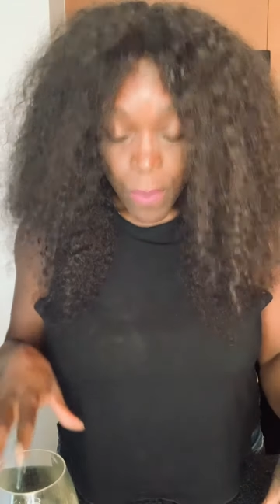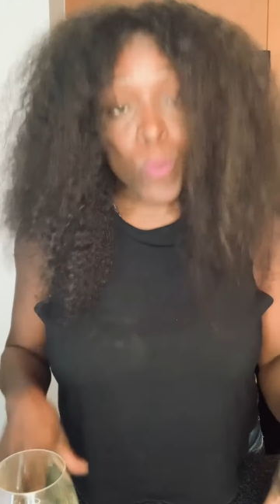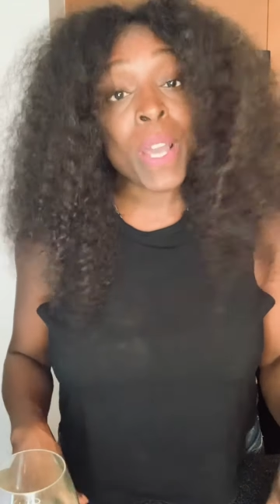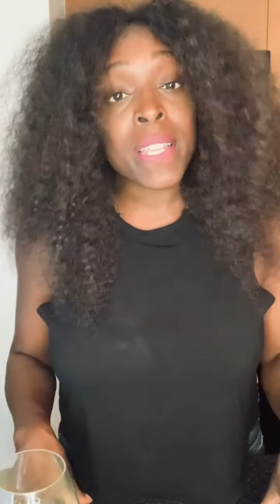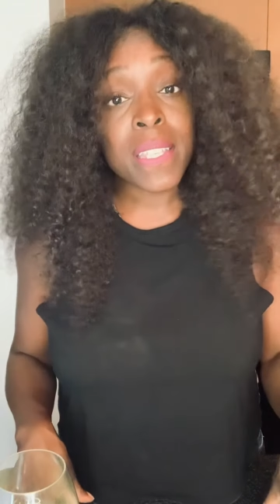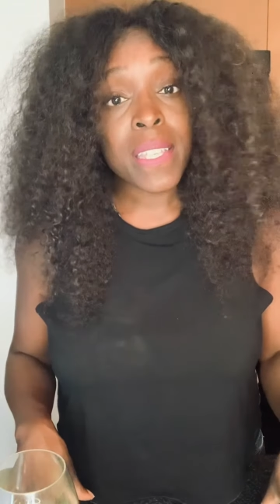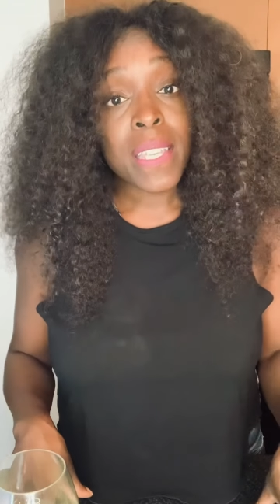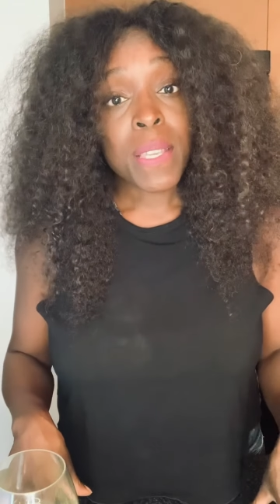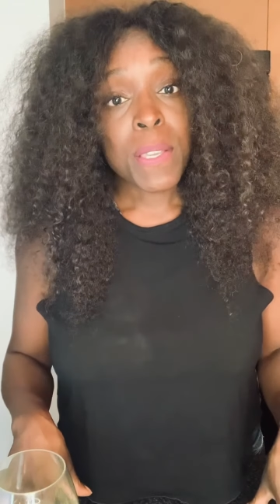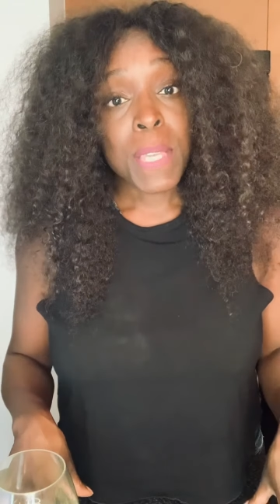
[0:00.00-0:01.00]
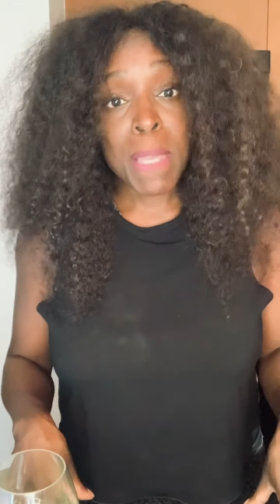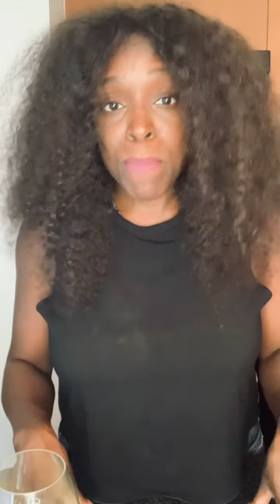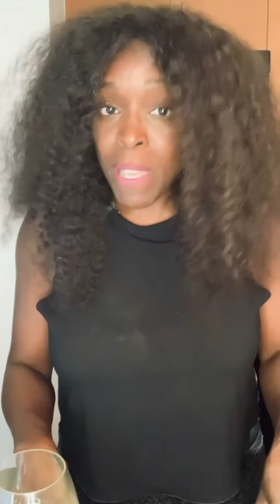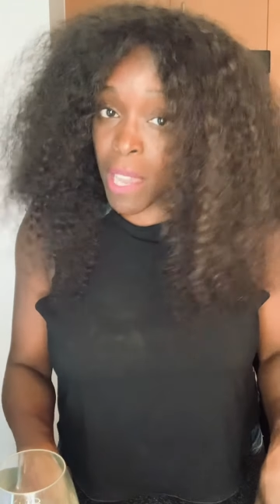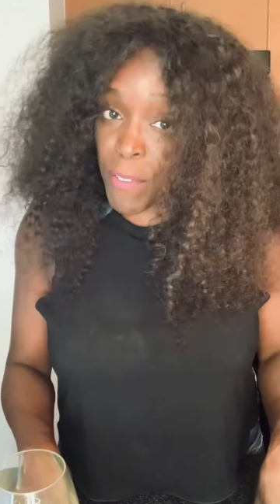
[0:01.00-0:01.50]
One, it
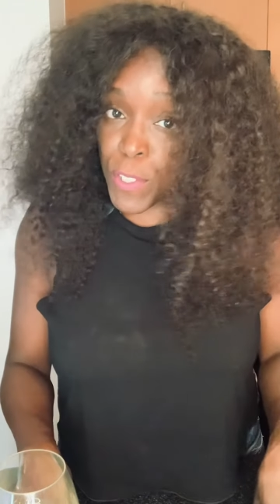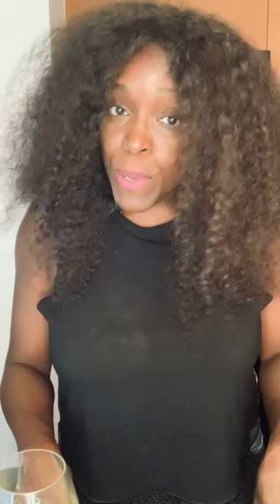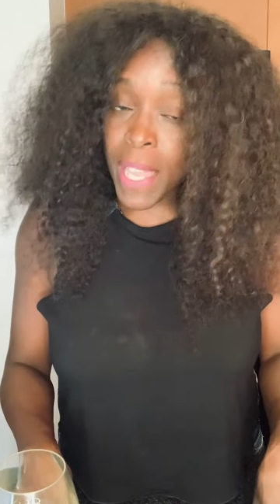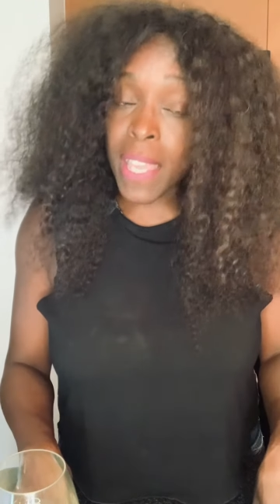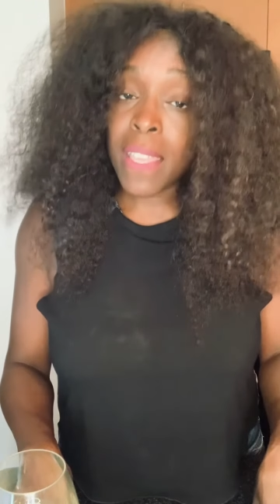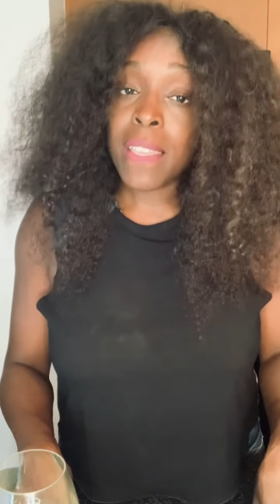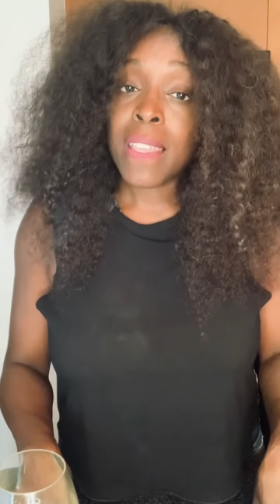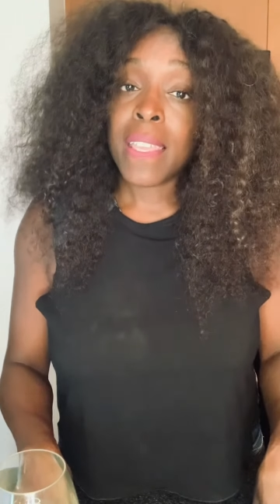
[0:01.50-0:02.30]
being off-dry.